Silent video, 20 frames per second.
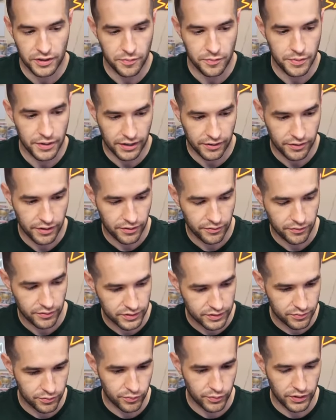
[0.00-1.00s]
make the background.
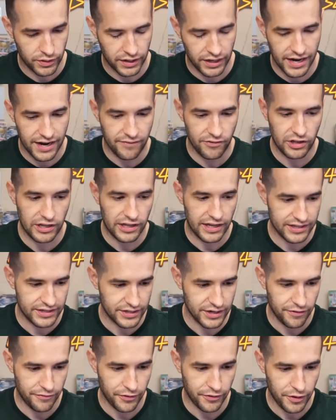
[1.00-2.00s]
Just, we're gonna have a lot of
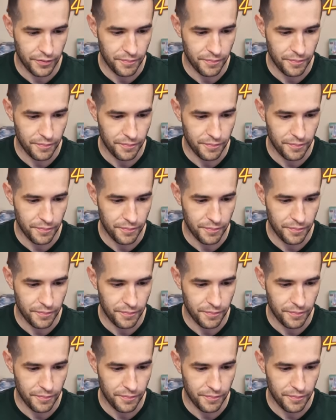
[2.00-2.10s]
stuff